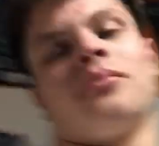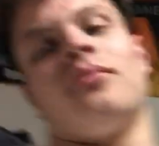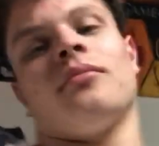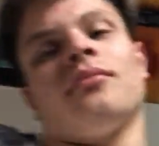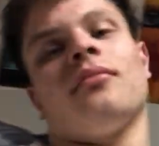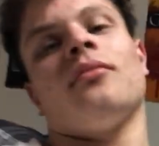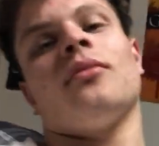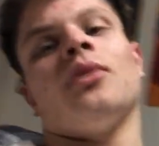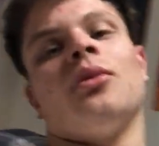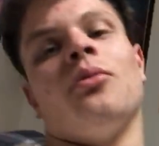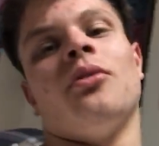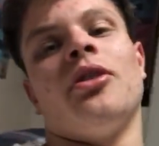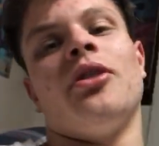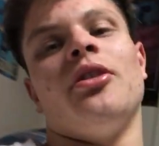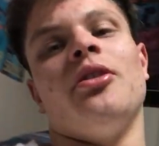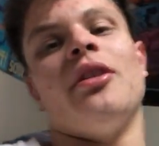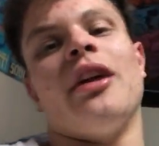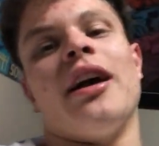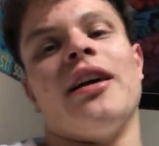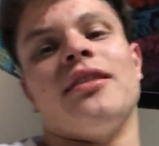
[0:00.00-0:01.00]
got you what do
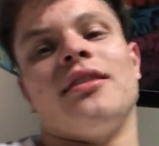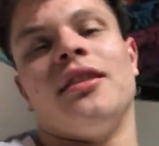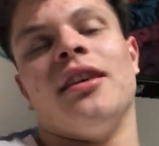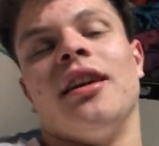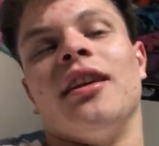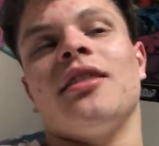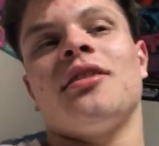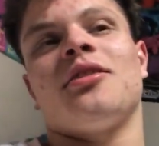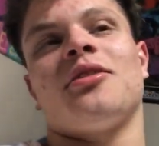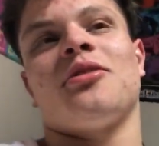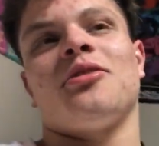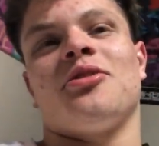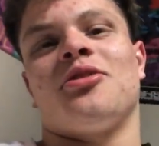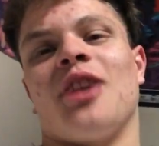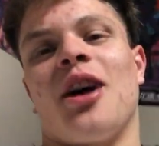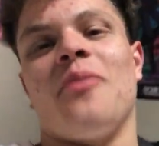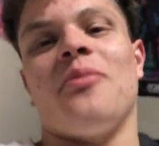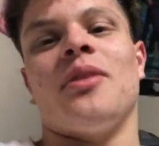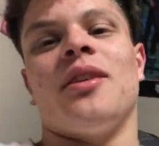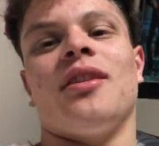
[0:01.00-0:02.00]
you guys think?
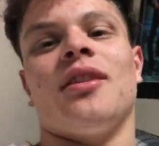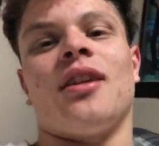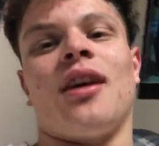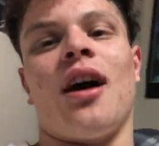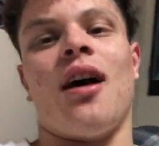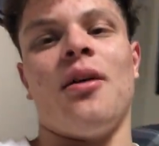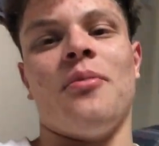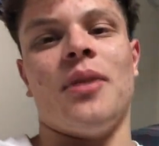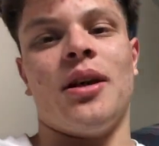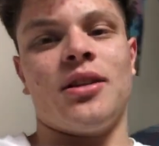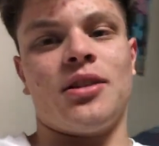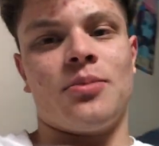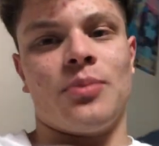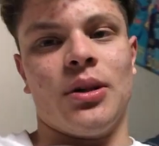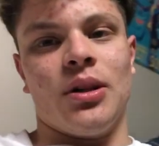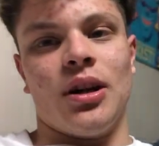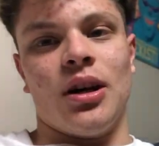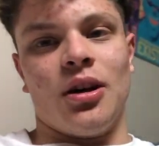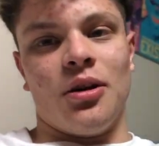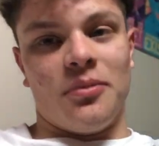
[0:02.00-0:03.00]
Drop it in the comments
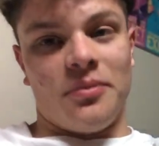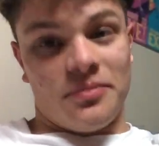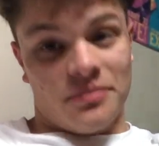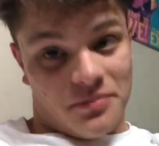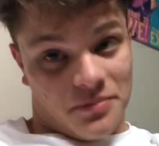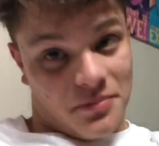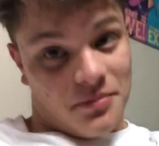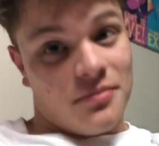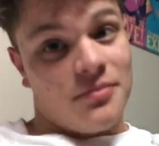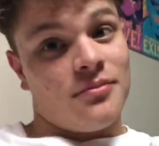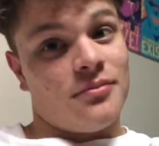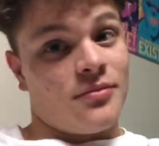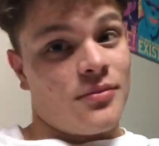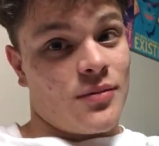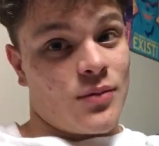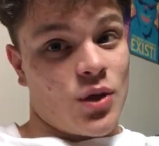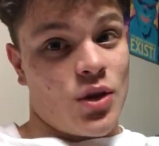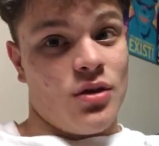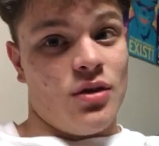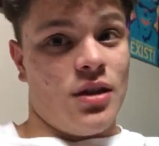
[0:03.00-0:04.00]
below.
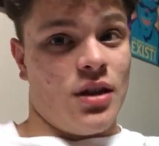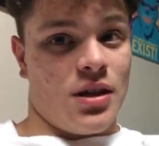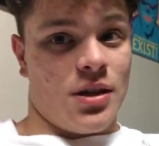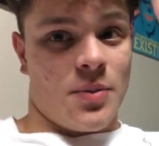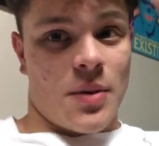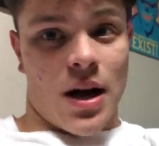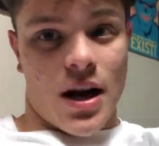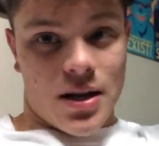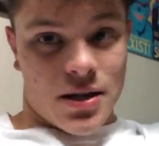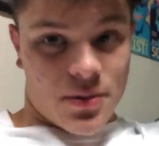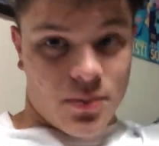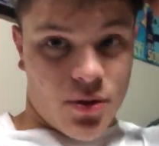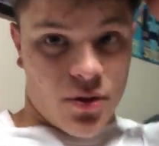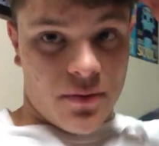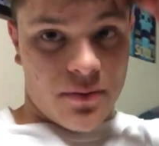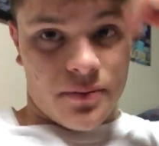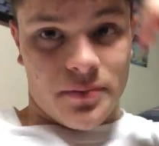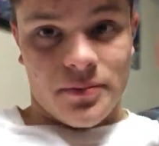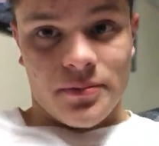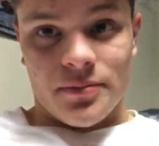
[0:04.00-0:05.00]
You think it's possible?
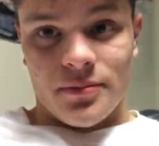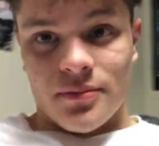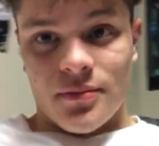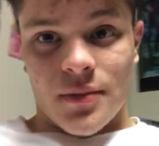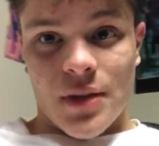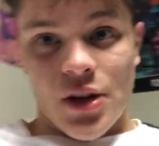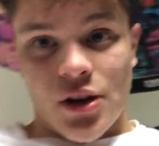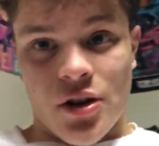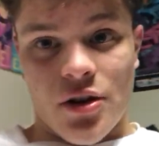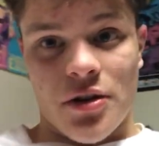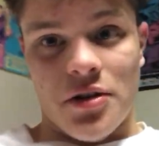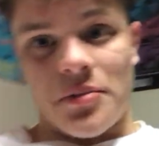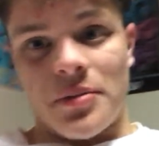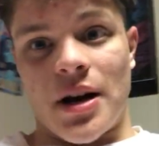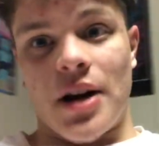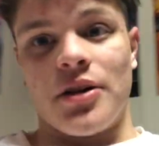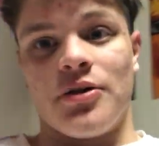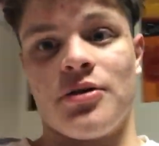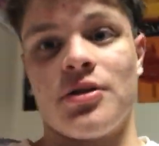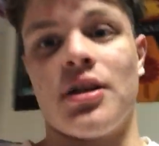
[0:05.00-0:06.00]
You know
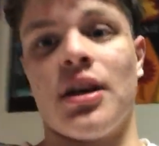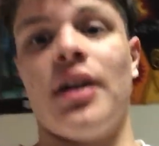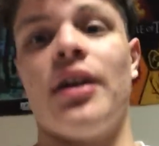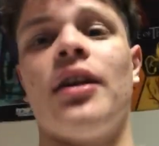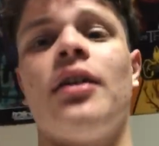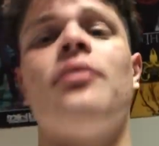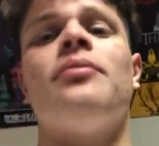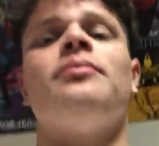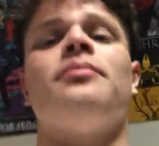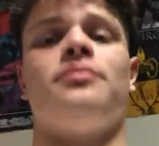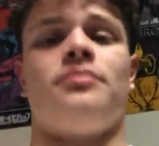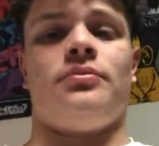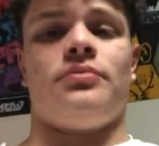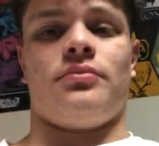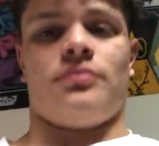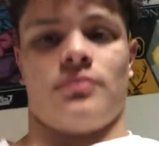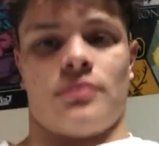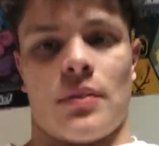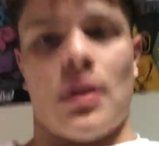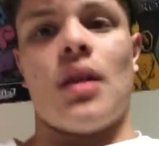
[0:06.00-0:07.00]
anybody who's done it?
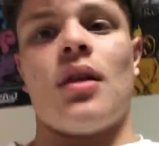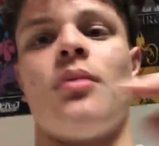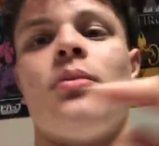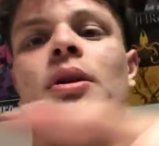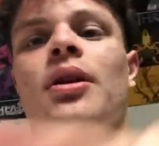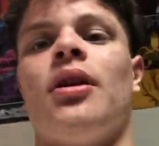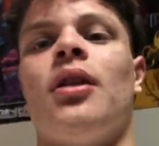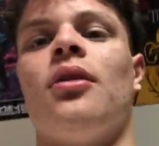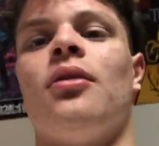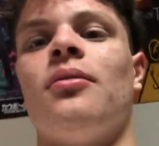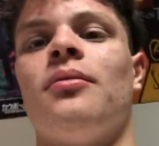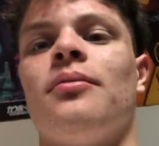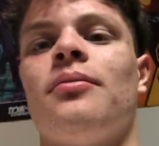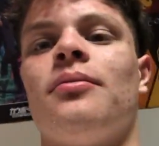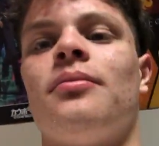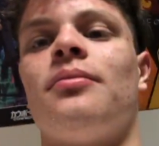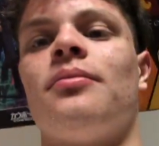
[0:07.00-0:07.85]
Let me know.